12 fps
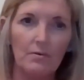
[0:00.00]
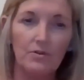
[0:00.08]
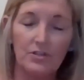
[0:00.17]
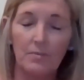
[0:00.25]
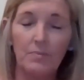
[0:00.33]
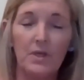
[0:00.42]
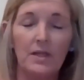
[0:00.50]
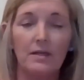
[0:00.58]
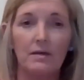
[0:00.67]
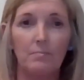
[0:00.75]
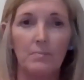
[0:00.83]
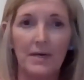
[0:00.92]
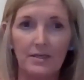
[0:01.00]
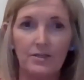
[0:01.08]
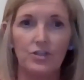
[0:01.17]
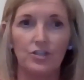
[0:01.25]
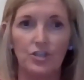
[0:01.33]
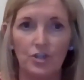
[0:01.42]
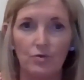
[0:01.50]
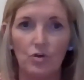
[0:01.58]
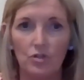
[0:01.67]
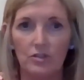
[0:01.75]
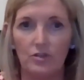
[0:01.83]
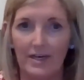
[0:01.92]
something that managers do
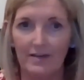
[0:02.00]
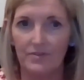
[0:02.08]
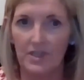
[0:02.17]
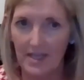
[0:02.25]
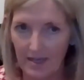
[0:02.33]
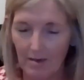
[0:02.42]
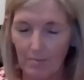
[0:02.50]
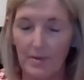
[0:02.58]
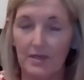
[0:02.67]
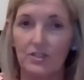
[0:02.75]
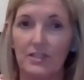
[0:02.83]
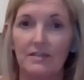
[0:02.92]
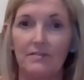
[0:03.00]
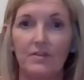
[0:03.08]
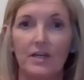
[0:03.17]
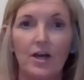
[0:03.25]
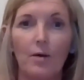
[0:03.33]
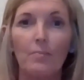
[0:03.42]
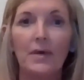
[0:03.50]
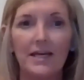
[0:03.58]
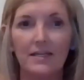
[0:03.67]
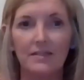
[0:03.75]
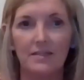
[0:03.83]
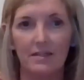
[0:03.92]
also have to think about is if they're coming
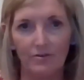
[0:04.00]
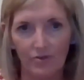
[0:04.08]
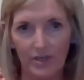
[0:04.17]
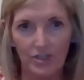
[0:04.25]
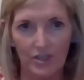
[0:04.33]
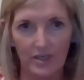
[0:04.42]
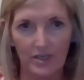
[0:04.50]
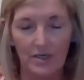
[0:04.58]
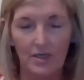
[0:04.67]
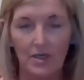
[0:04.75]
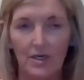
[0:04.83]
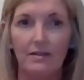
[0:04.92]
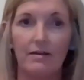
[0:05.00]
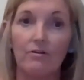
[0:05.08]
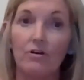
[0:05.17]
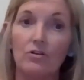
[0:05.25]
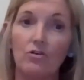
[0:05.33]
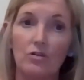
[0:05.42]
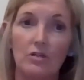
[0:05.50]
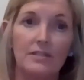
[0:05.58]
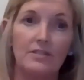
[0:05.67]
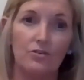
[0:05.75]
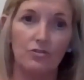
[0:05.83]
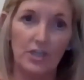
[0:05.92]
into the region, there are
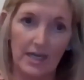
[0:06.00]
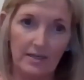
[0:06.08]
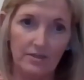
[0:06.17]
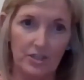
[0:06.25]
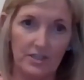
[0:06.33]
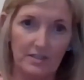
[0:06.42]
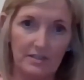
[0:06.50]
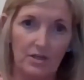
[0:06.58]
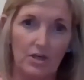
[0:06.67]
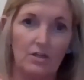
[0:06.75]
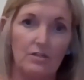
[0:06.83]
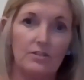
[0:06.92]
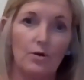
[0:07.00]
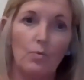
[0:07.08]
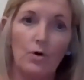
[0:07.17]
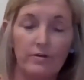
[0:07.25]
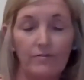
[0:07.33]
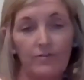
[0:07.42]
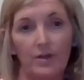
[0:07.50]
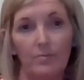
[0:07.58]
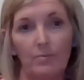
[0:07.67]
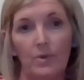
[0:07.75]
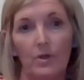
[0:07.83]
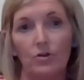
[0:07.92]
also challenges. So one of them